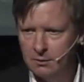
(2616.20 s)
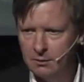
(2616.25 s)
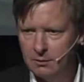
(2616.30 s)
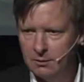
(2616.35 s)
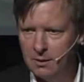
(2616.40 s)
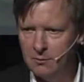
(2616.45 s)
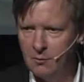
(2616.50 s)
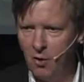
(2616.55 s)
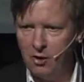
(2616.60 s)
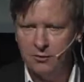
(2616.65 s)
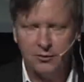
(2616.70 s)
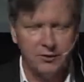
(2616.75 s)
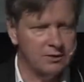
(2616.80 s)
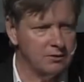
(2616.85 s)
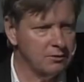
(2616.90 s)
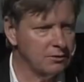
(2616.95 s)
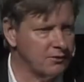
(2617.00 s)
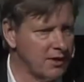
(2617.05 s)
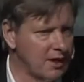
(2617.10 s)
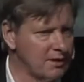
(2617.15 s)
You might think
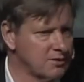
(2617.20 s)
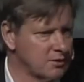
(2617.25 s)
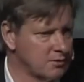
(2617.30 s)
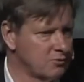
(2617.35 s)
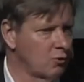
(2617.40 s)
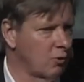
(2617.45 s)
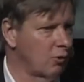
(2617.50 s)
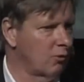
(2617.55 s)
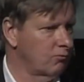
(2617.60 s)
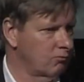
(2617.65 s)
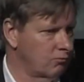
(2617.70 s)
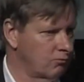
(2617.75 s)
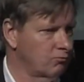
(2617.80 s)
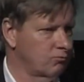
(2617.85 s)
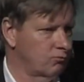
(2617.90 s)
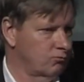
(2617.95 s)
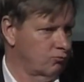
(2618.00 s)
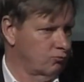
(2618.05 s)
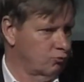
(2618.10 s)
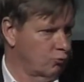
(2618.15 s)
that that's not
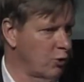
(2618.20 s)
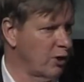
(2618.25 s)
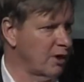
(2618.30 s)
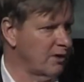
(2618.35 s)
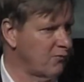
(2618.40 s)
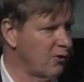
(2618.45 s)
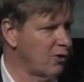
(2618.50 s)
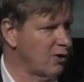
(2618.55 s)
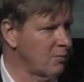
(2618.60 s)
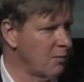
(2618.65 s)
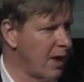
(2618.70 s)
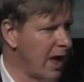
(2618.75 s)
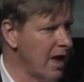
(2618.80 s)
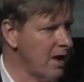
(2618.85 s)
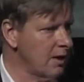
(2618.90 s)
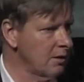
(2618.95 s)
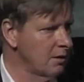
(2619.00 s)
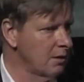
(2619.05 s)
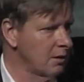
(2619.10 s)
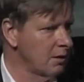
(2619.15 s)
really very bad,